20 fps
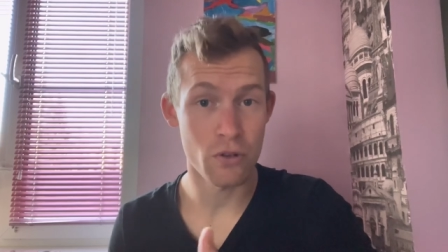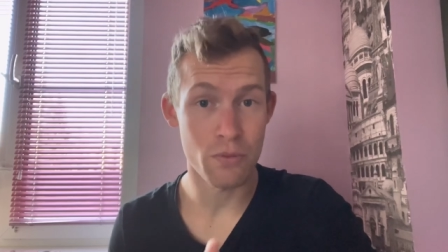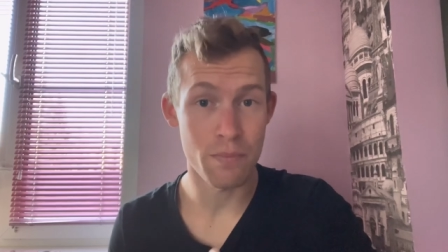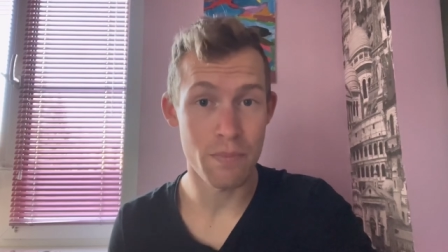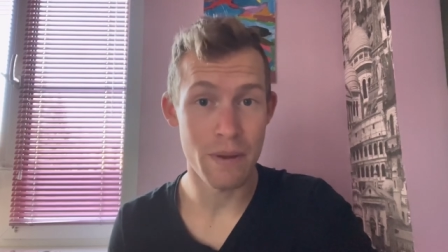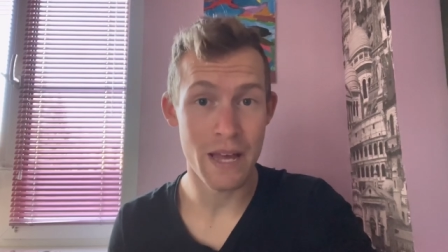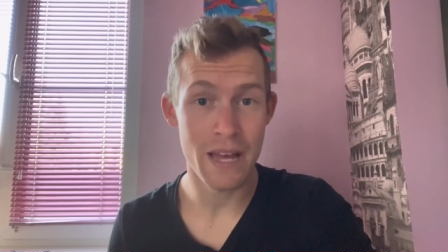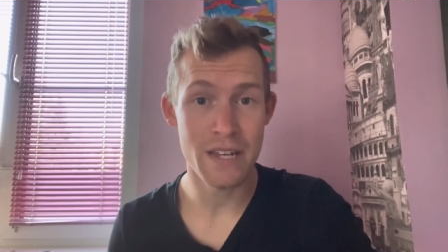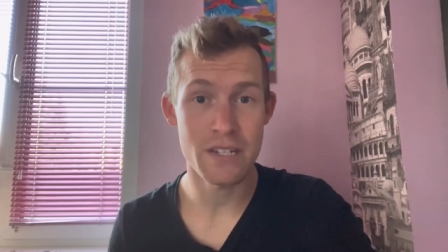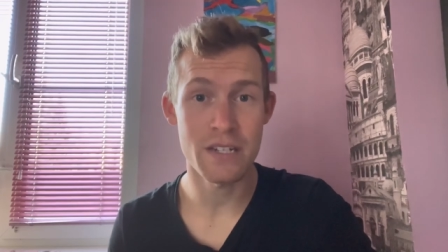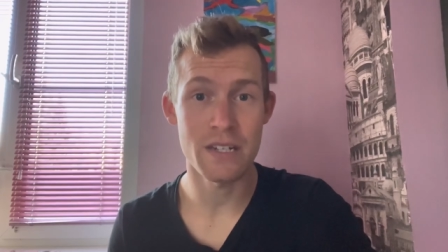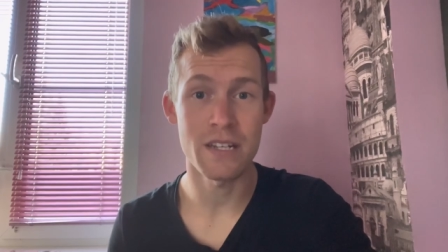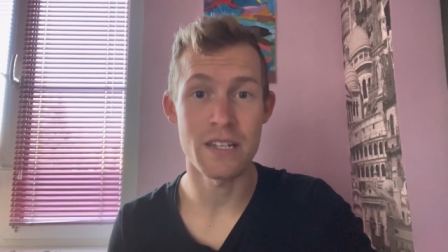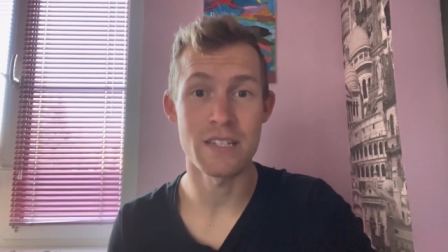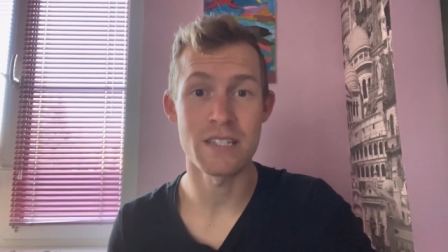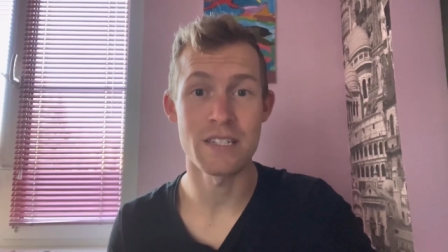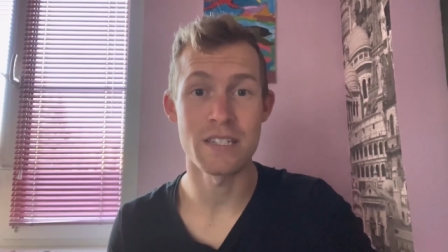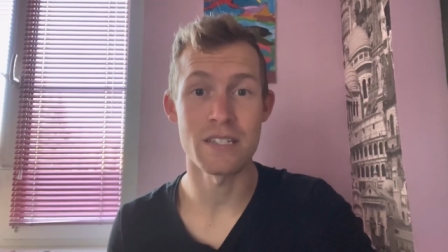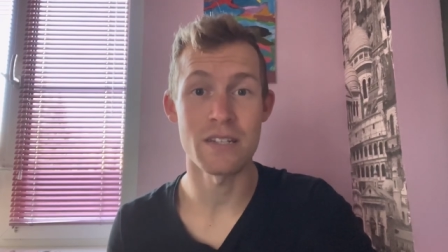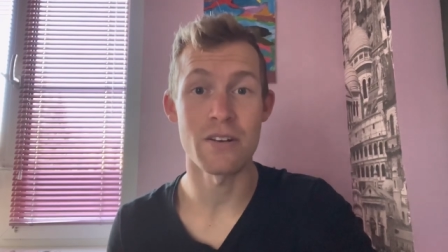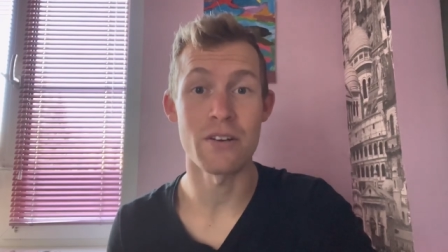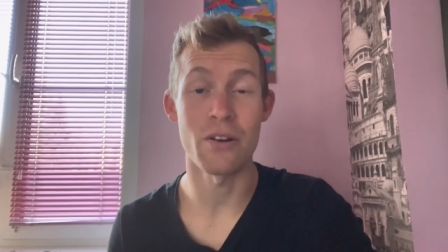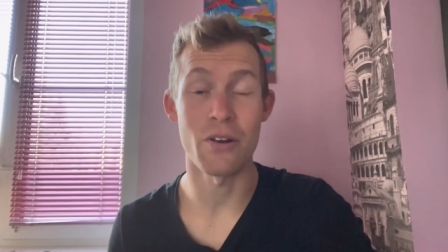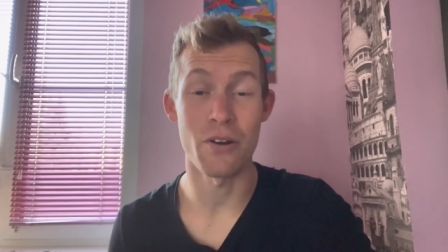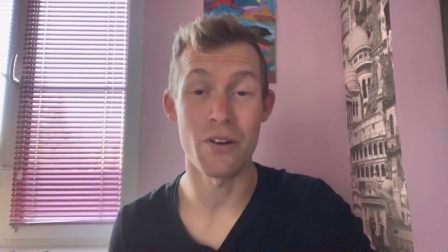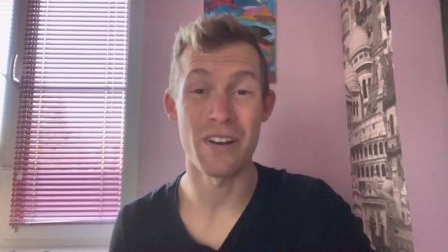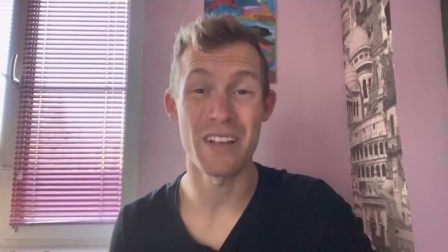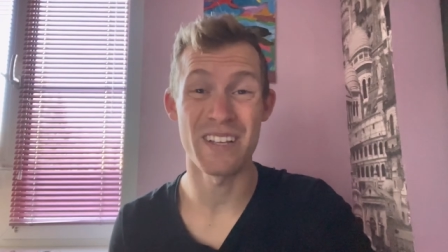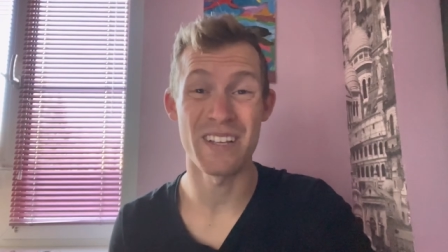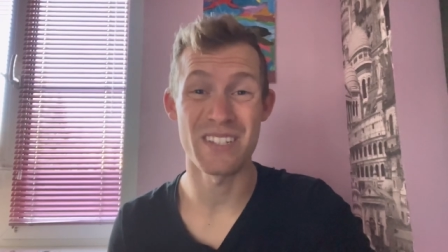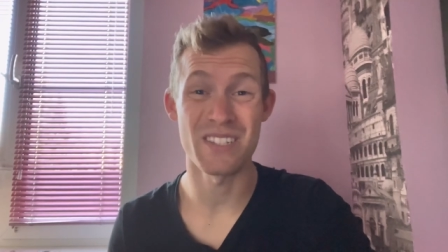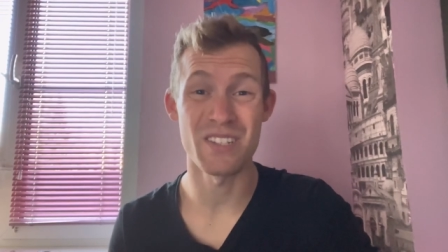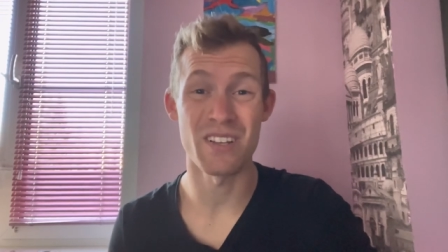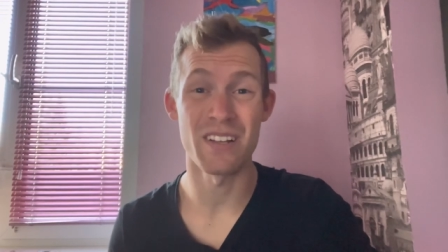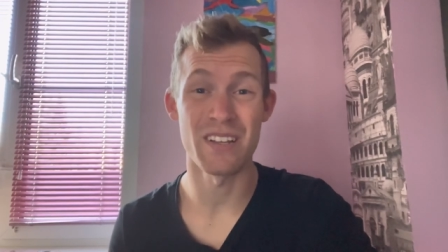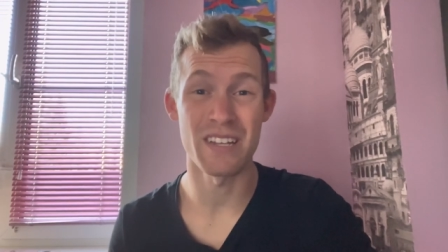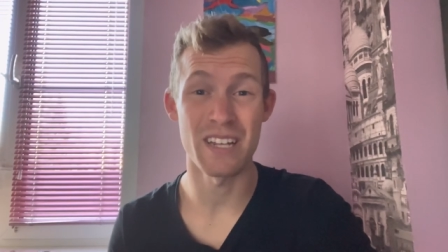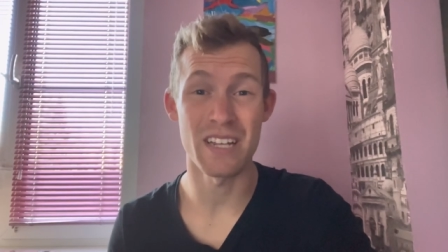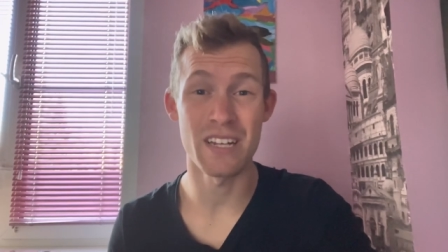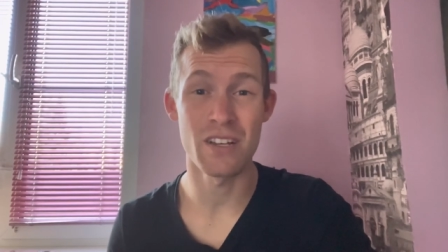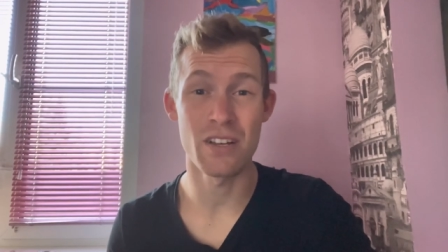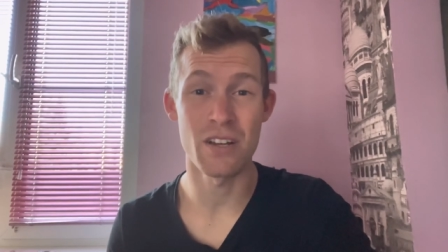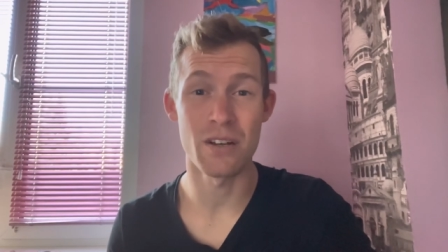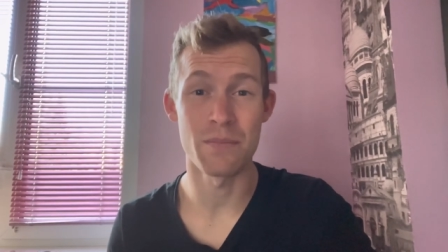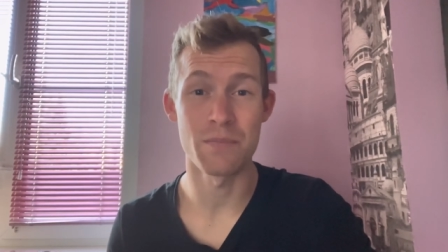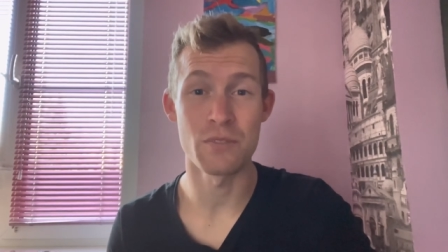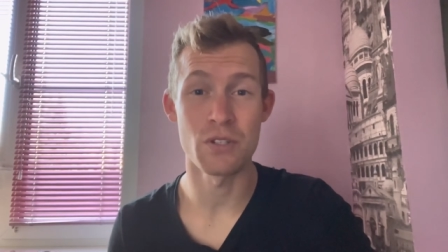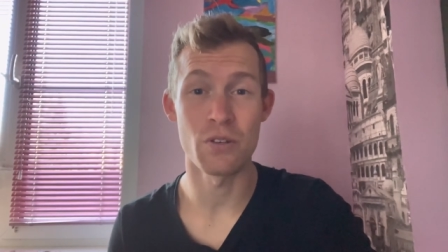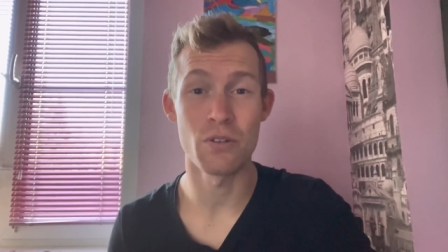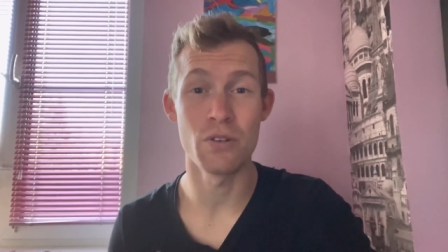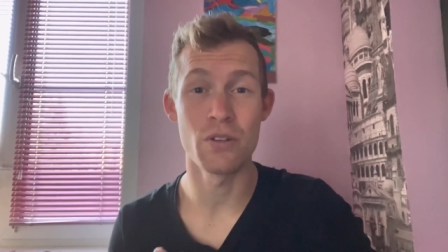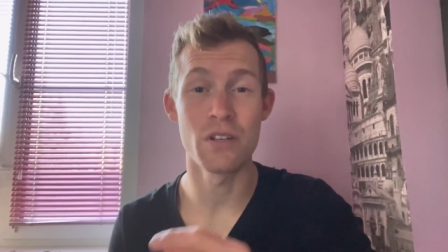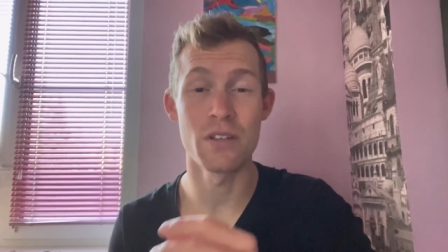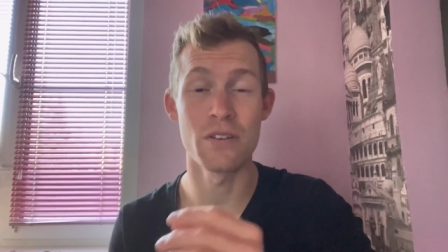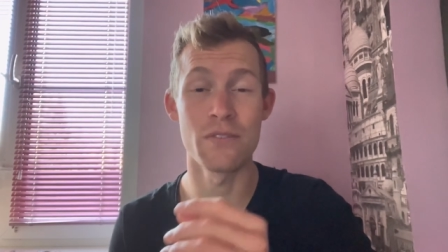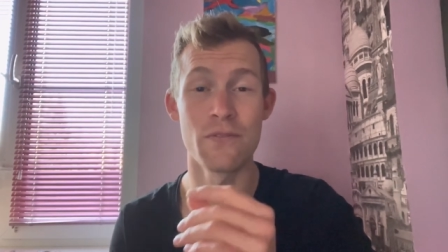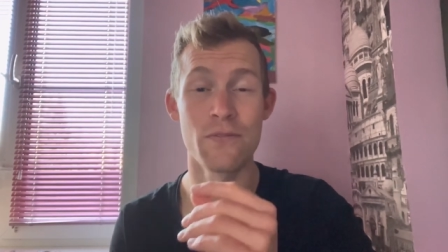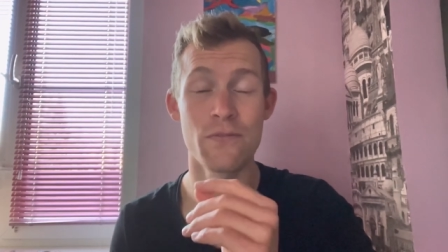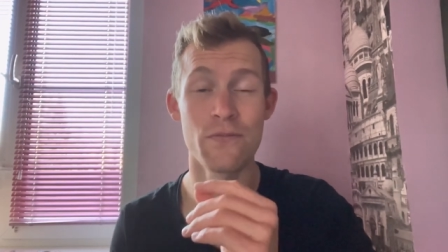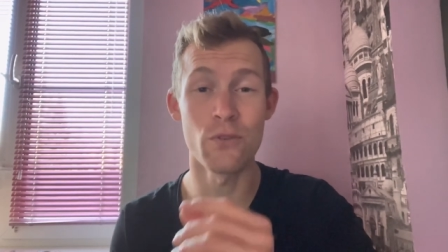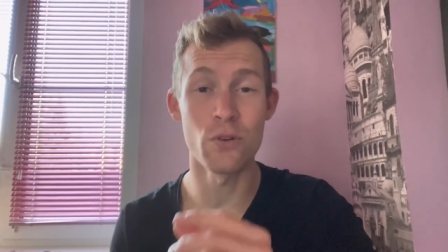your passion, and start earning a solid income so you can